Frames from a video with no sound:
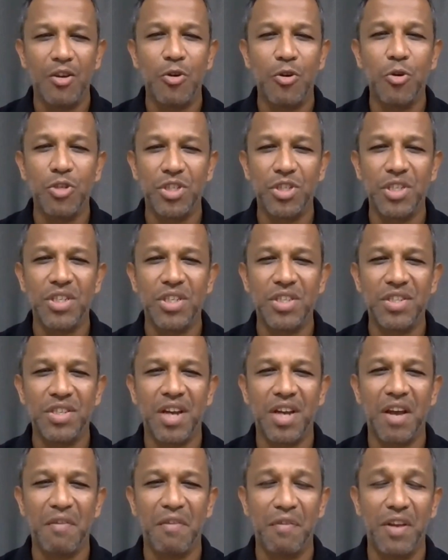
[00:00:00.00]
coaching
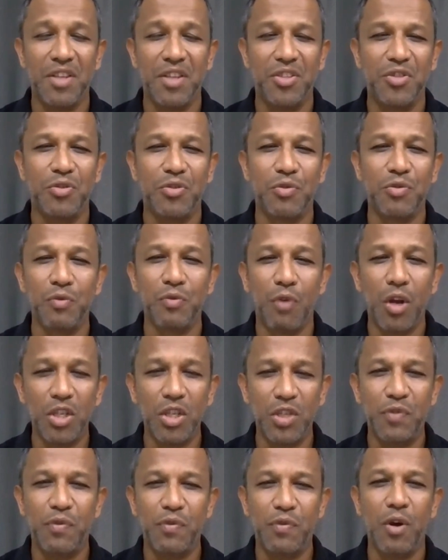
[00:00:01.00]
staff has to
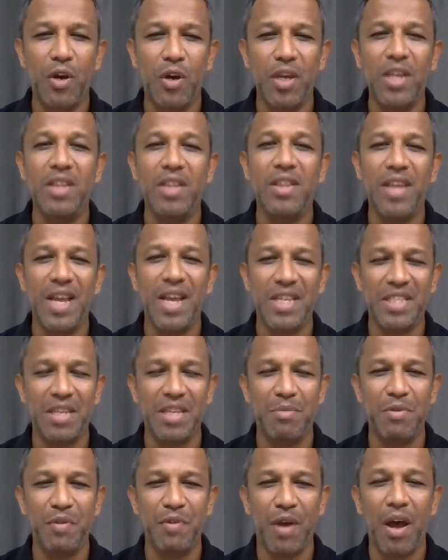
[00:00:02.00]
watch for in their
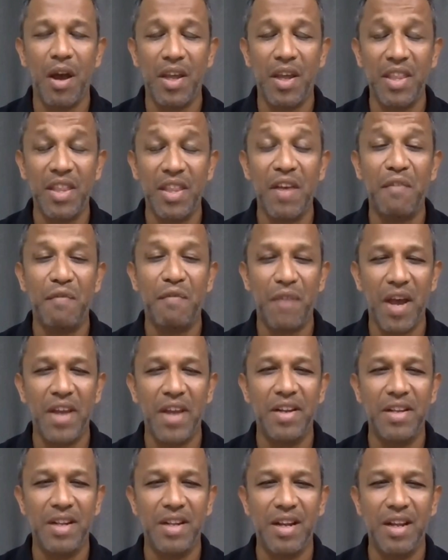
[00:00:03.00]

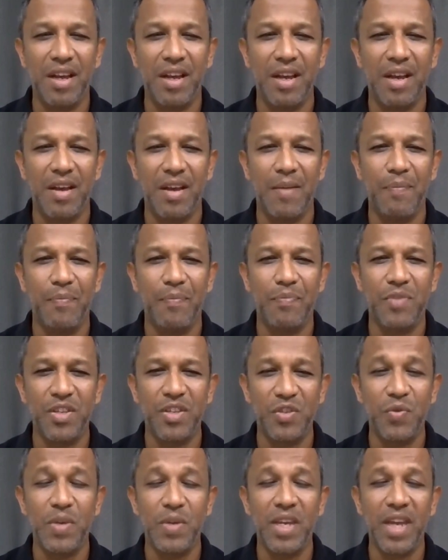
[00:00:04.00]
final
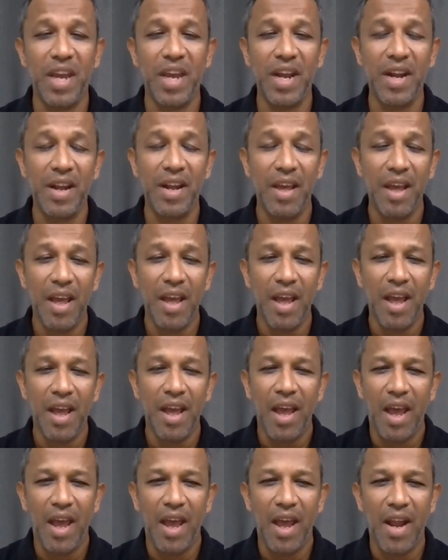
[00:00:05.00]
this weekend.
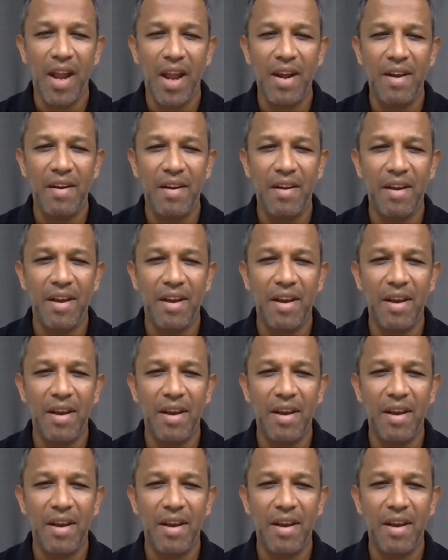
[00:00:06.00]
And